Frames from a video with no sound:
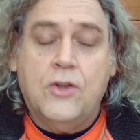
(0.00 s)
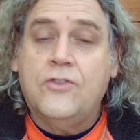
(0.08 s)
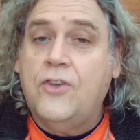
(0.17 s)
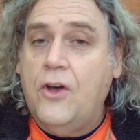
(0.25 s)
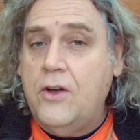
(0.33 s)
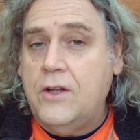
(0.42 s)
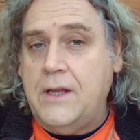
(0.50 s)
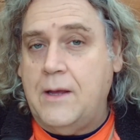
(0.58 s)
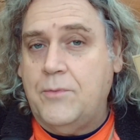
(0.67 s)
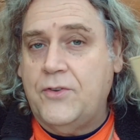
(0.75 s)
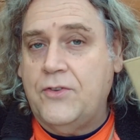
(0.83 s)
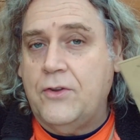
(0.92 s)

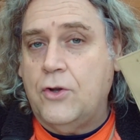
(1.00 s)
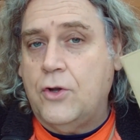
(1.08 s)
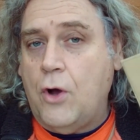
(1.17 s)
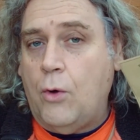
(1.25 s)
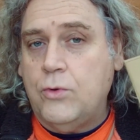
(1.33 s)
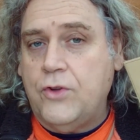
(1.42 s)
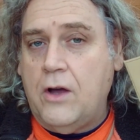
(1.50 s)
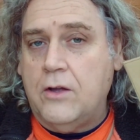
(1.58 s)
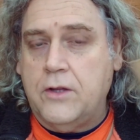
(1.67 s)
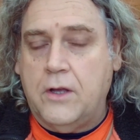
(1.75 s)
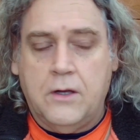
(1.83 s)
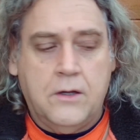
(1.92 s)
Turnips
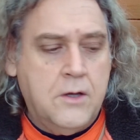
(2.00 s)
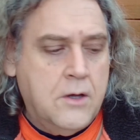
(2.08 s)
Goldana,